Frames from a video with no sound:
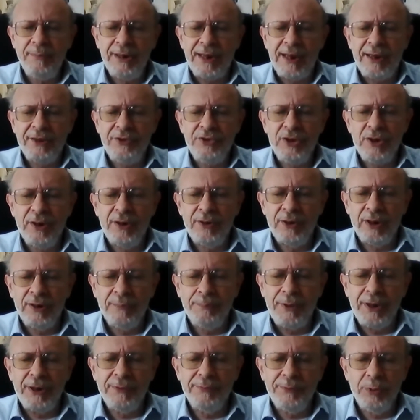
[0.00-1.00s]
minat
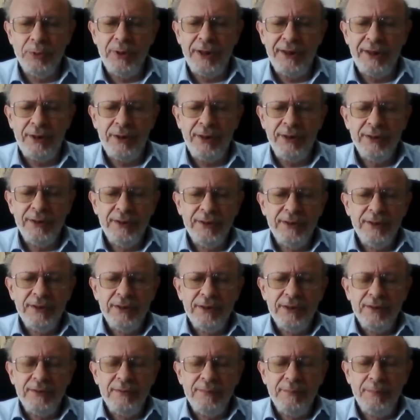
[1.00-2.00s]
Torah bigvulin
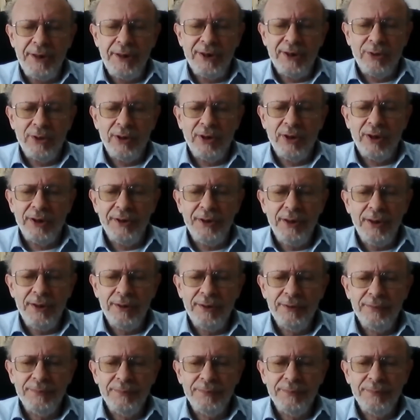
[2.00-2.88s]
min olam.